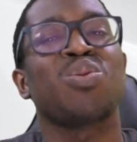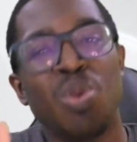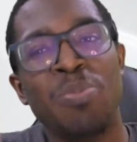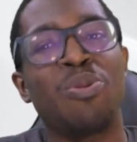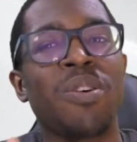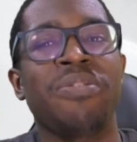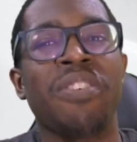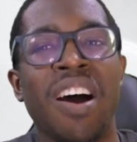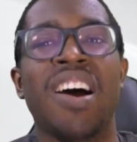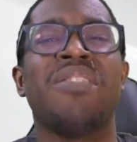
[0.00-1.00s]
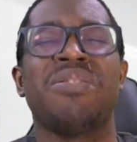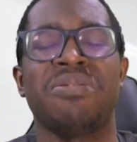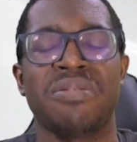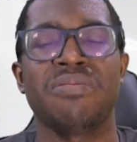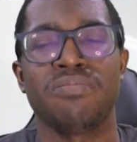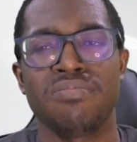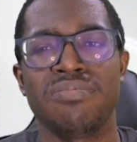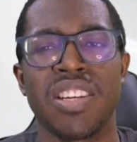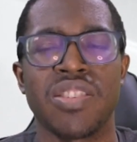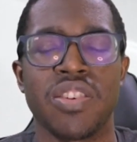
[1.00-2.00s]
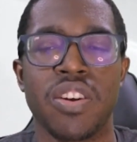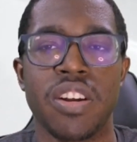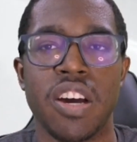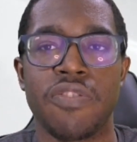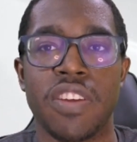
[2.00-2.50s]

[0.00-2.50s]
3.5 is good enough.